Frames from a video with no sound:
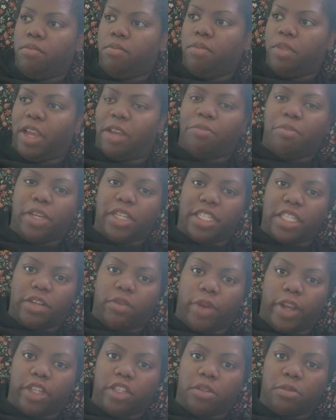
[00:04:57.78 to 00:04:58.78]
like pissing
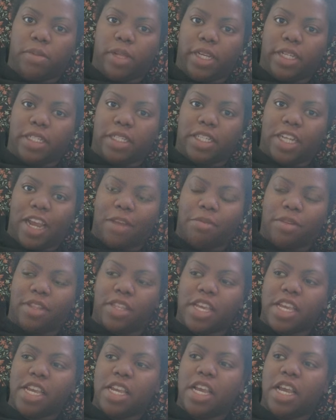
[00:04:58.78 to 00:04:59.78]
razor blades type of
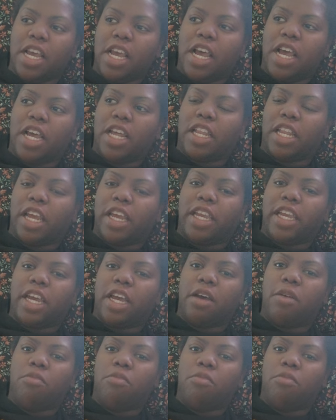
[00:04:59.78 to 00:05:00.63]
thing, like